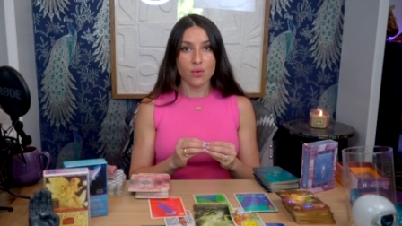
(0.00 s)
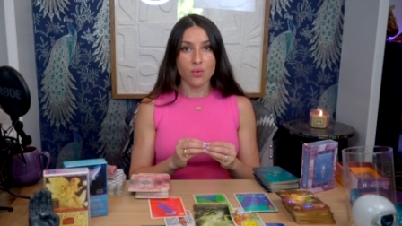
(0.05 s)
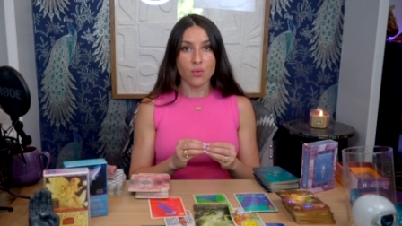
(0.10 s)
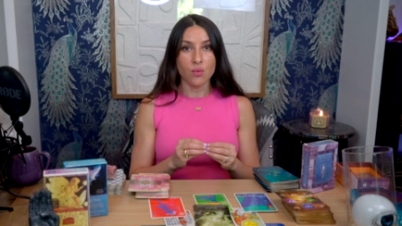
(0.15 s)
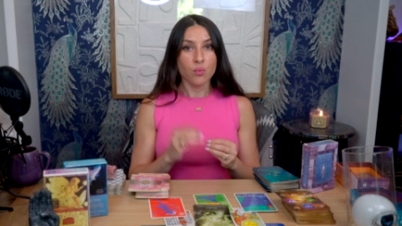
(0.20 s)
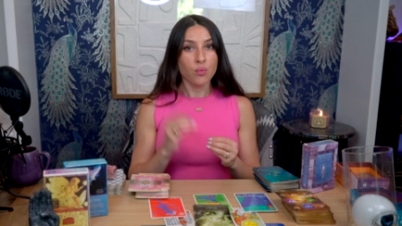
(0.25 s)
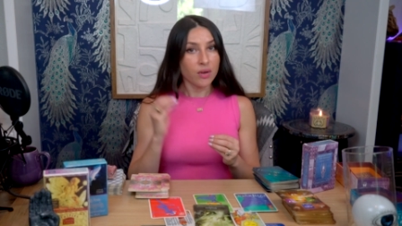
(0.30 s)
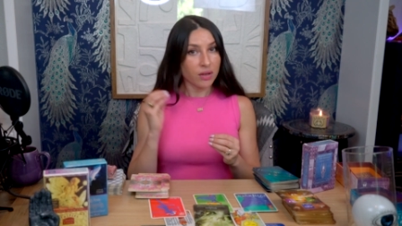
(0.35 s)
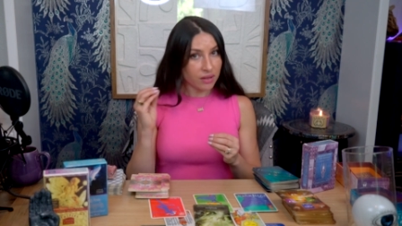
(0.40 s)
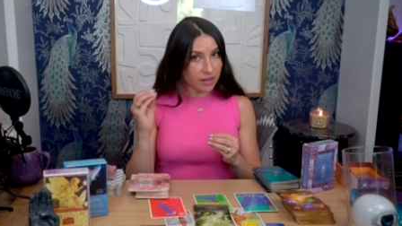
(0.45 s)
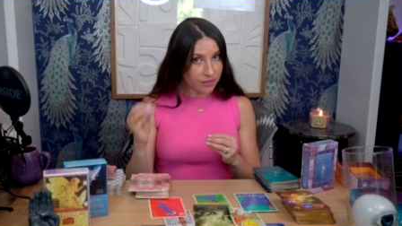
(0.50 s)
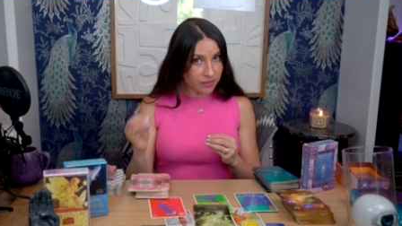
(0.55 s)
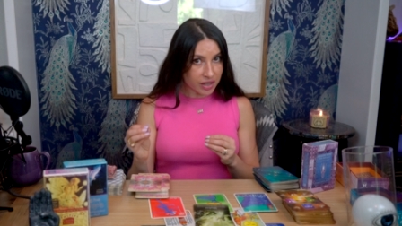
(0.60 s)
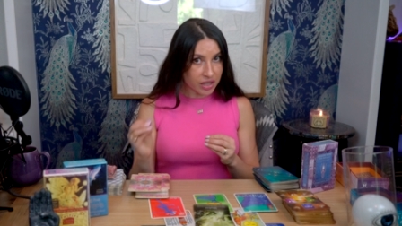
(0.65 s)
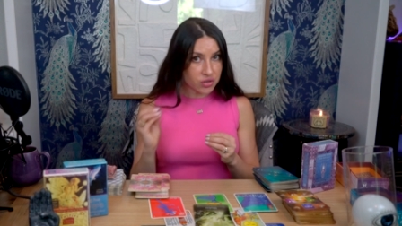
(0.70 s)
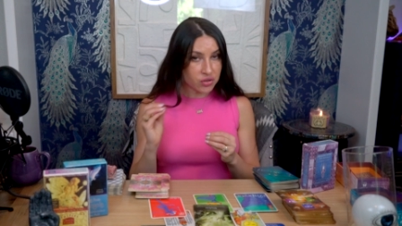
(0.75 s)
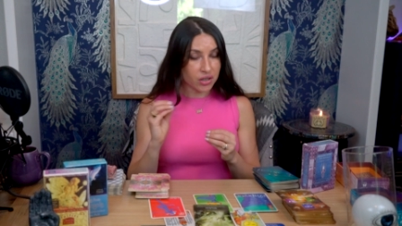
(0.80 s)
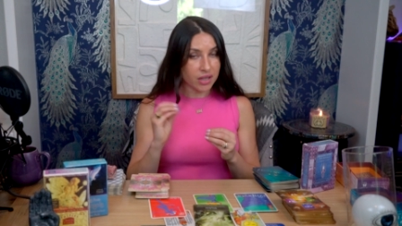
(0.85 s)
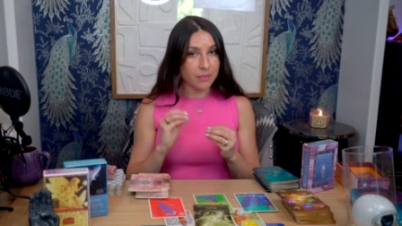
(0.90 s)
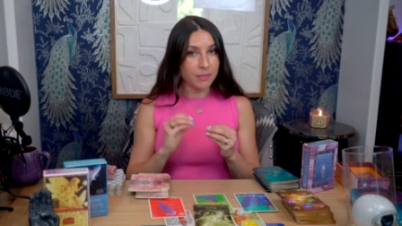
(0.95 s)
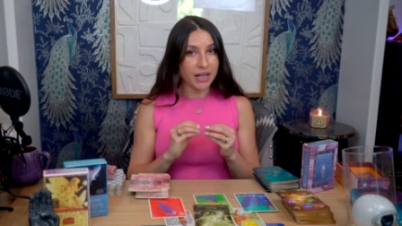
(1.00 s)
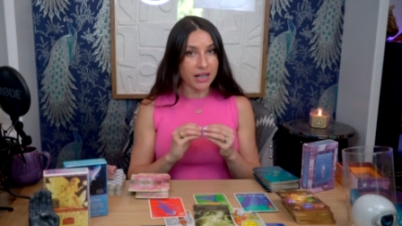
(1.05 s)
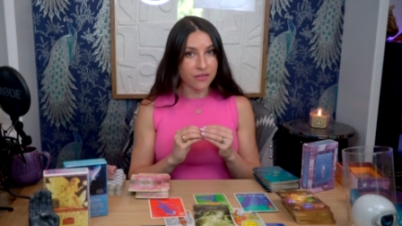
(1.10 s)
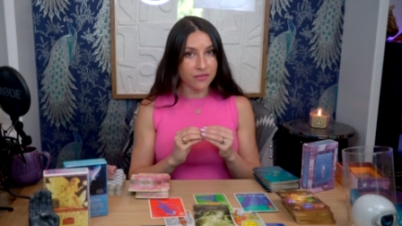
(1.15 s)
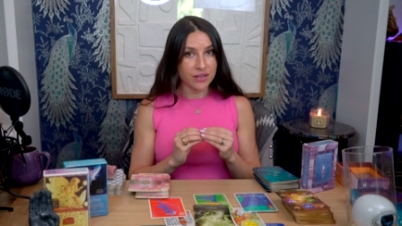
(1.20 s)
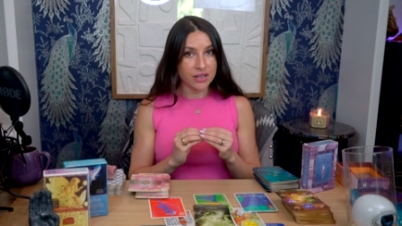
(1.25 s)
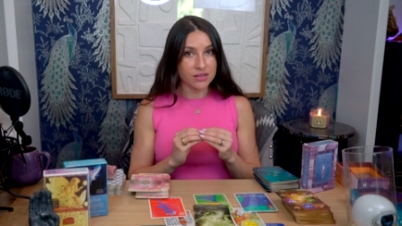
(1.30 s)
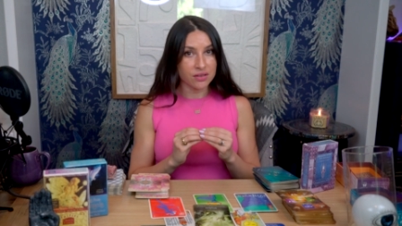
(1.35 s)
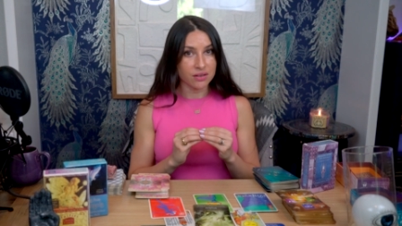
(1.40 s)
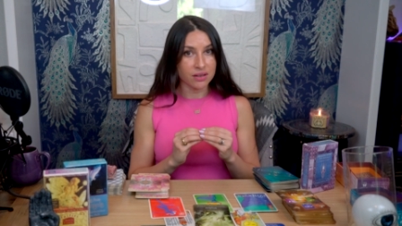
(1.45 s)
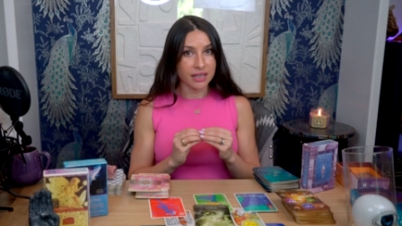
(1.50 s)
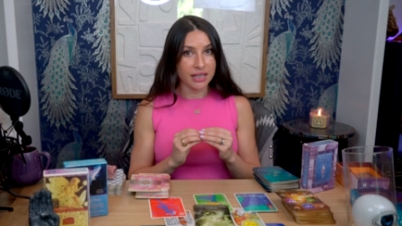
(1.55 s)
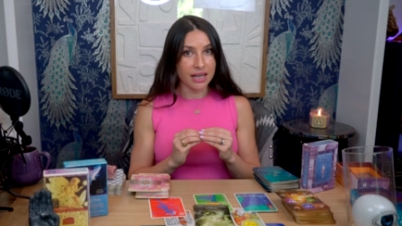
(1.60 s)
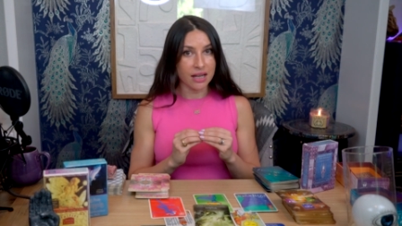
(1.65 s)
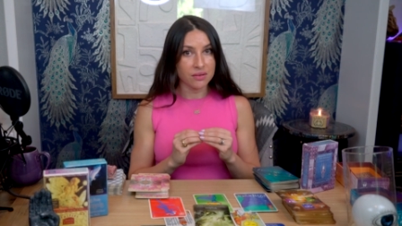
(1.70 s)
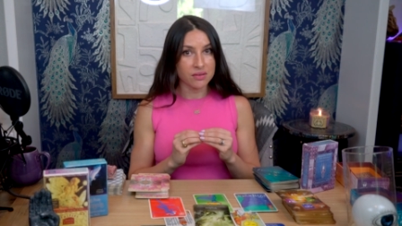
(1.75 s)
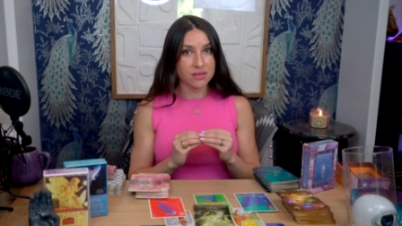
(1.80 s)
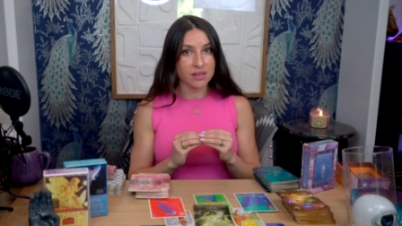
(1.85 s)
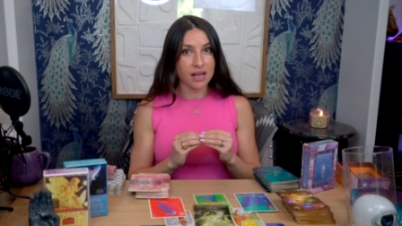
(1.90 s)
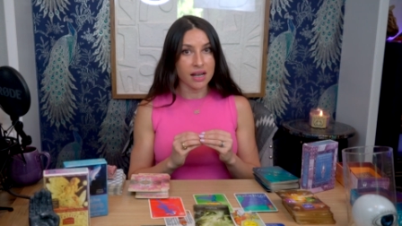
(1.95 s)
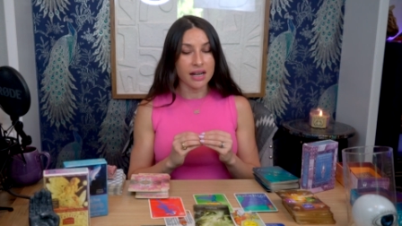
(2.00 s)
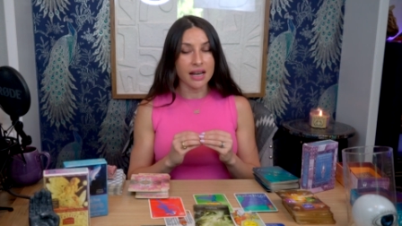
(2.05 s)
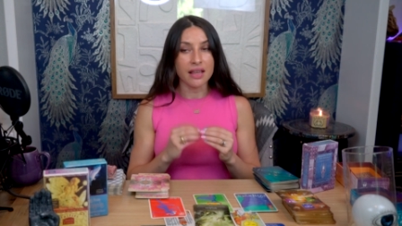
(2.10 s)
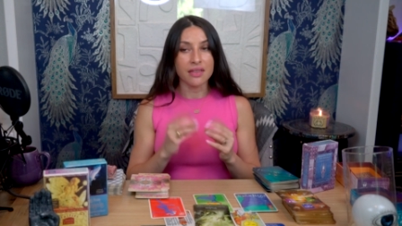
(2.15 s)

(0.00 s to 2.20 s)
will eventually manifest on the outside